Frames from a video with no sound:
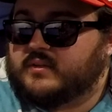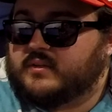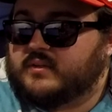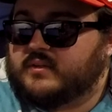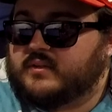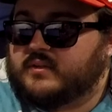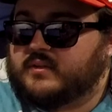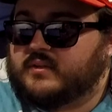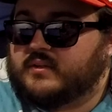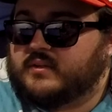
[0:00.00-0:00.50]

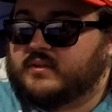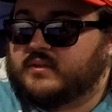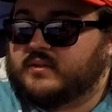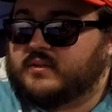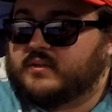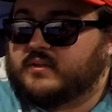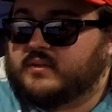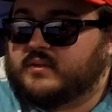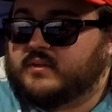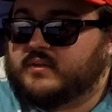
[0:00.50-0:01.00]

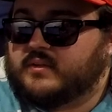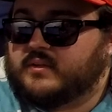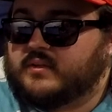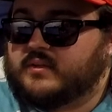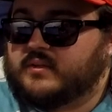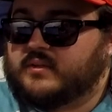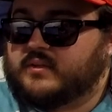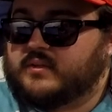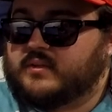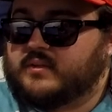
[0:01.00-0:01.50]

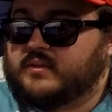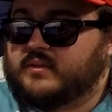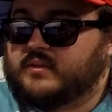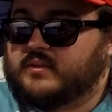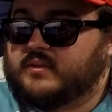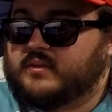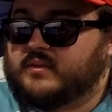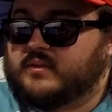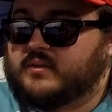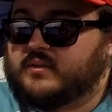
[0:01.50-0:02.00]

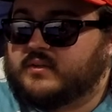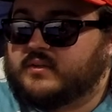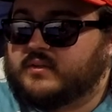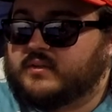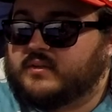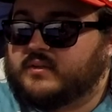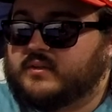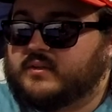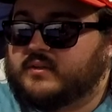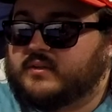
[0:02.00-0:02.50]

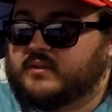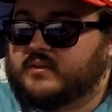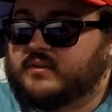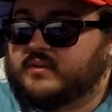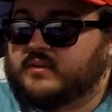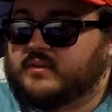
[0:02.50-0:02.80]
No words are spoken by the person on screen.